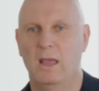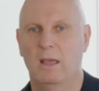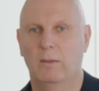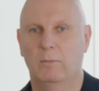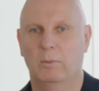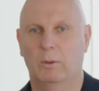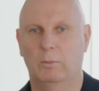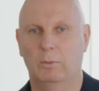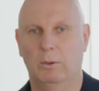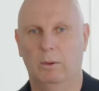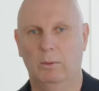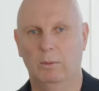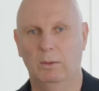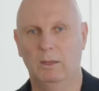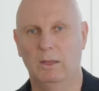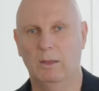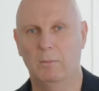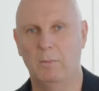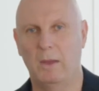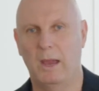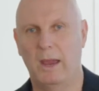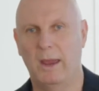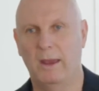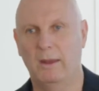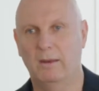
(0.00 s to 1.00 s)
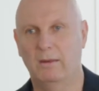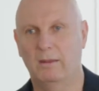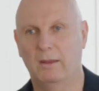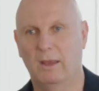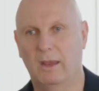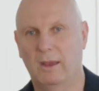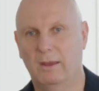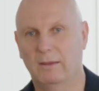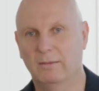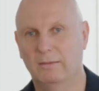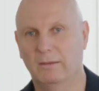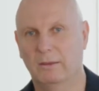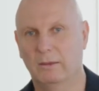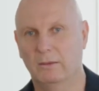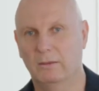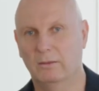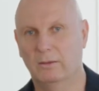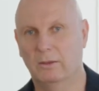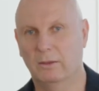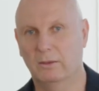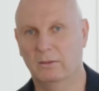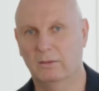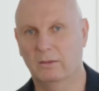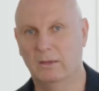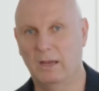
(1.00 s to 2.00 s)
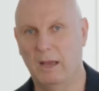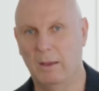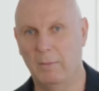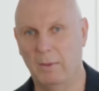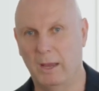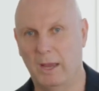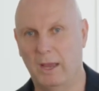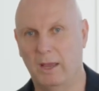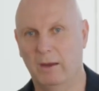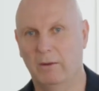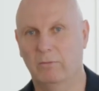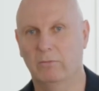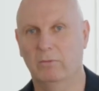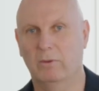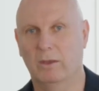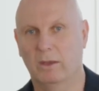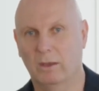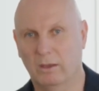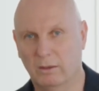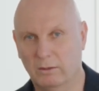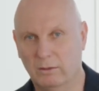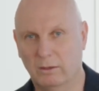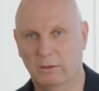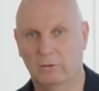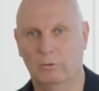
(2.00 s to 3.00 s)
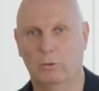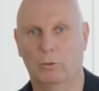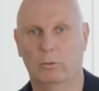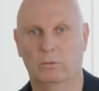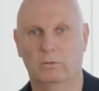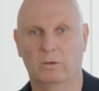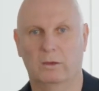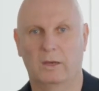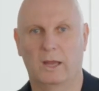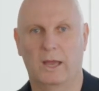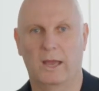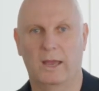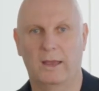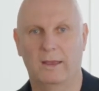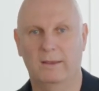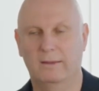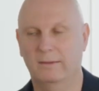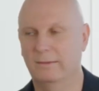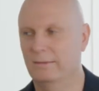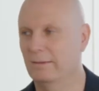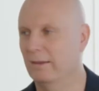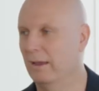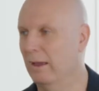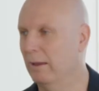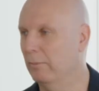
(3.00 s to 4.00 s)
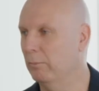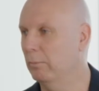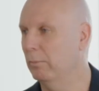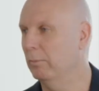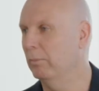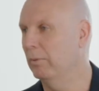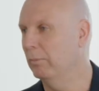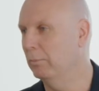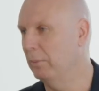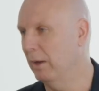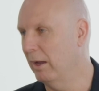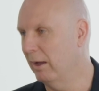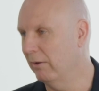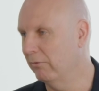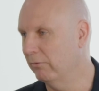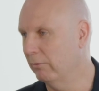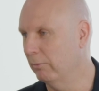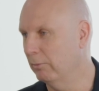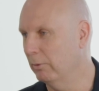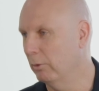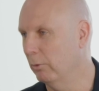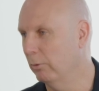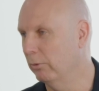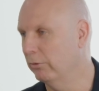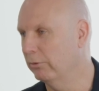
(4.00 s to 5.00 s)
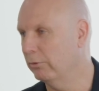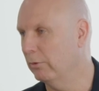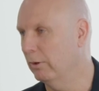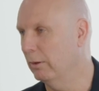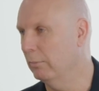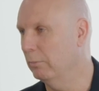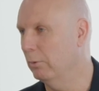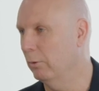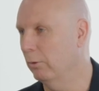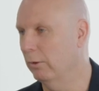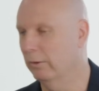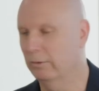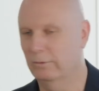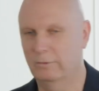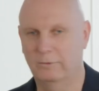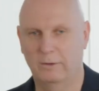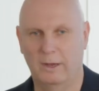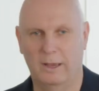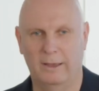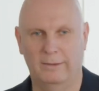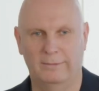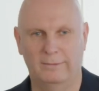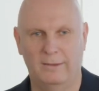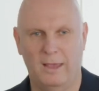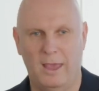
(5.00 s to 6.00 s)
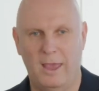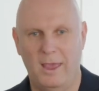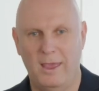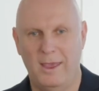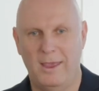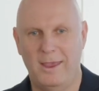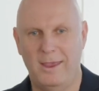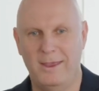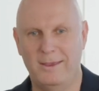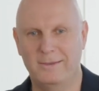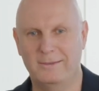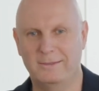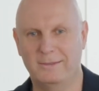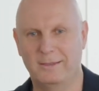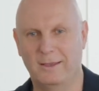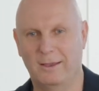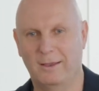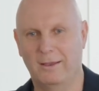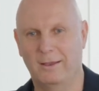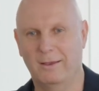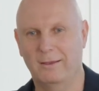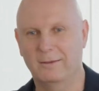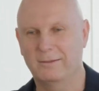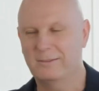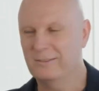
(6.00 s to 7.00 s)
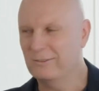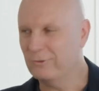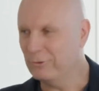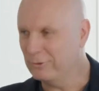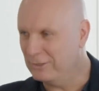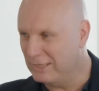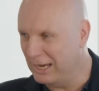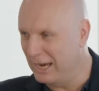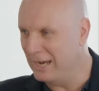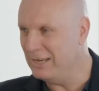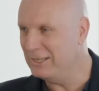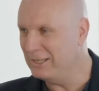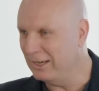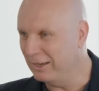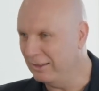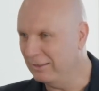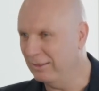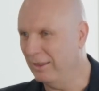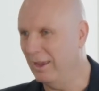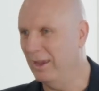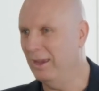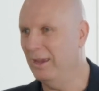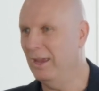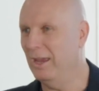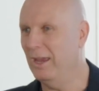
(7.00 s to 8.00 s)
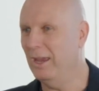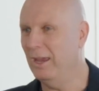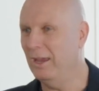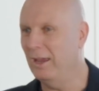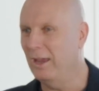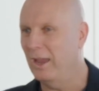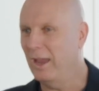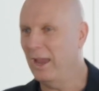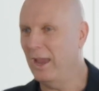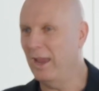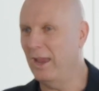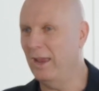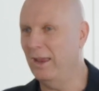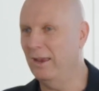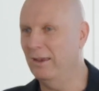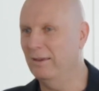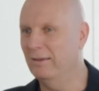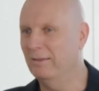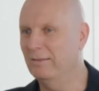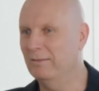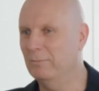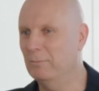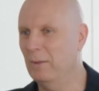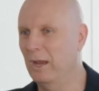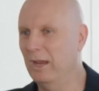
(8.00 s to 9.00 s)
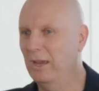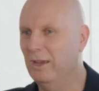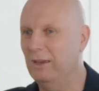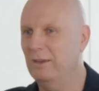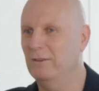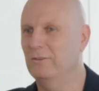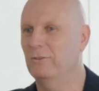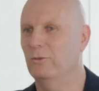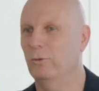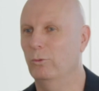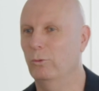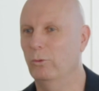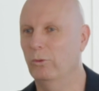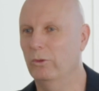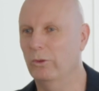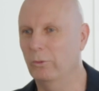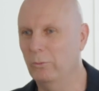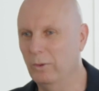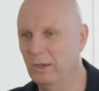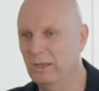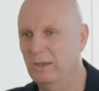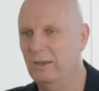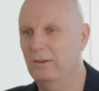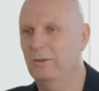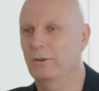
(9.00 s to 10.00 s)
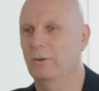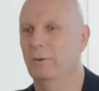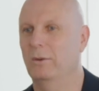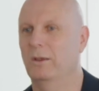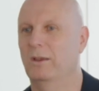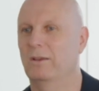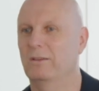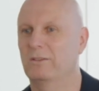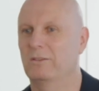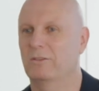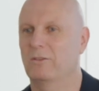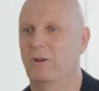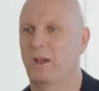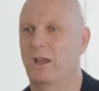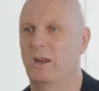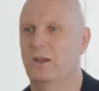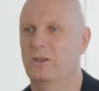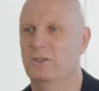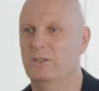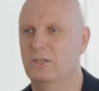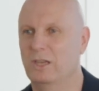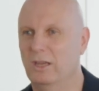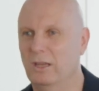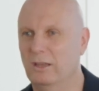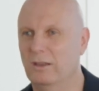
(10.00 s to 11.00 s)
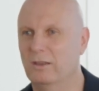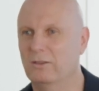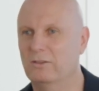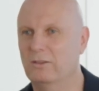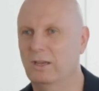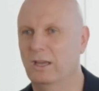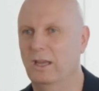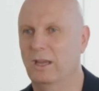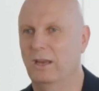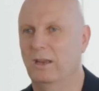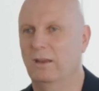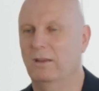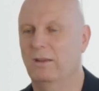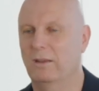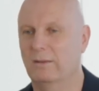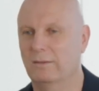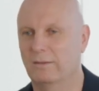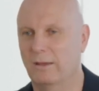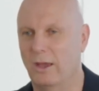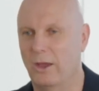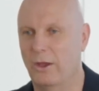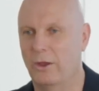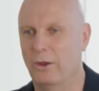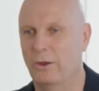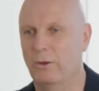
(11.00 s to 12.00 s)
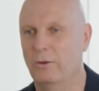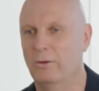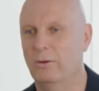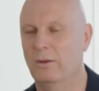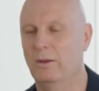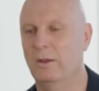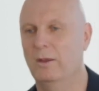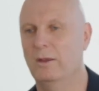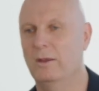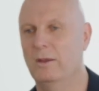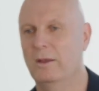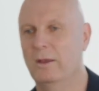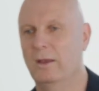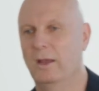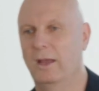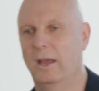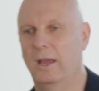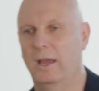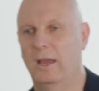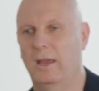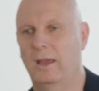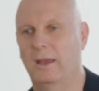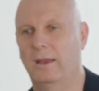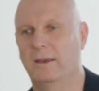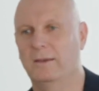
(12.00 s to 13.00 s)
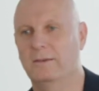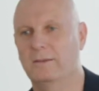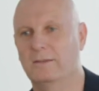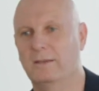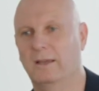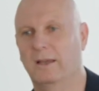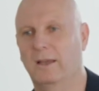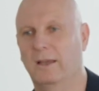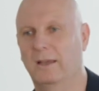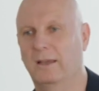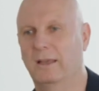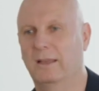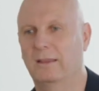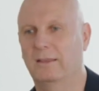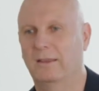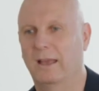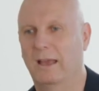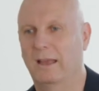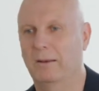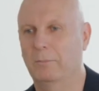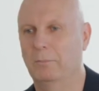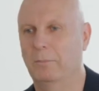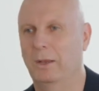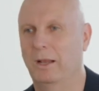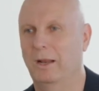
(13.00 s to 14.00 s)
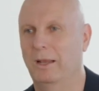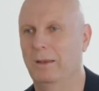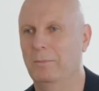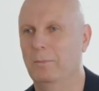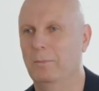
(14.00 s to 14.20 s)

But probably the main things that come out of the talk today is, apart from your 3 points, Jazz, is the strategic thinking and making sure that when you're doing a strategy that you get in the zone and get that belly